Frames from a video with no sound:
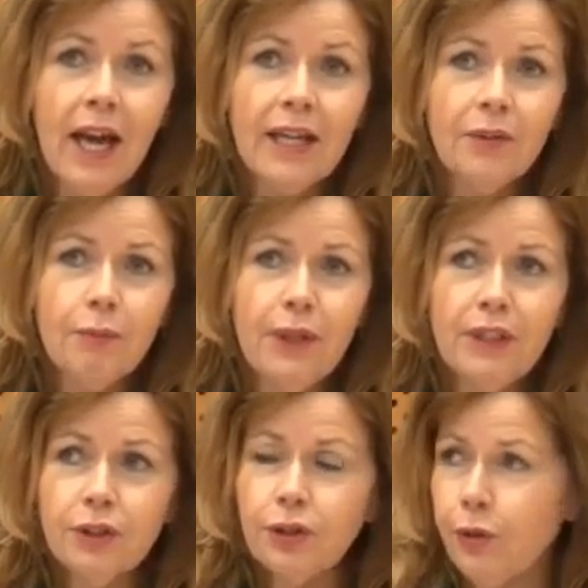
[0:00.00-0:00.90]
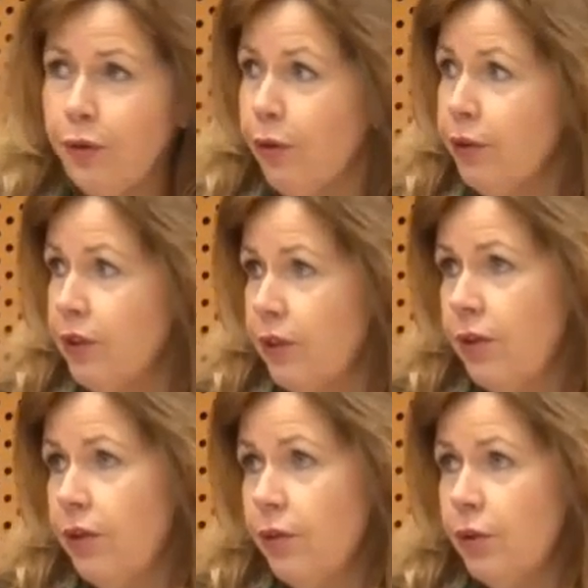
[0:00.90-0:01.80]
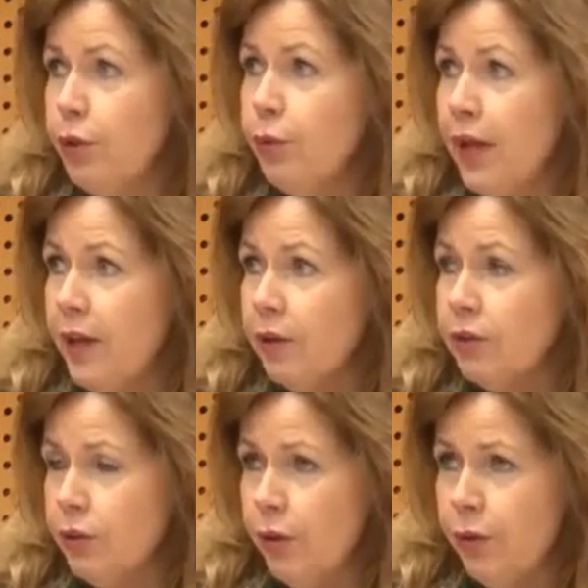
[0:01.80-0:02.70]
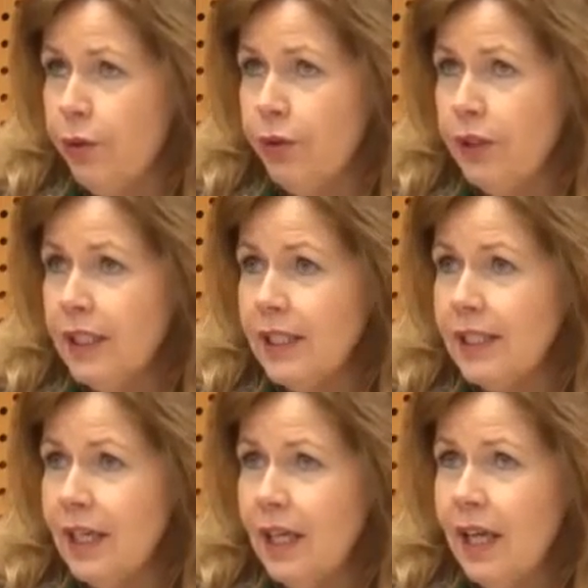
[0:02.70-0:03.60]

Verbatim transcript: And the British authority, the, the UK authorities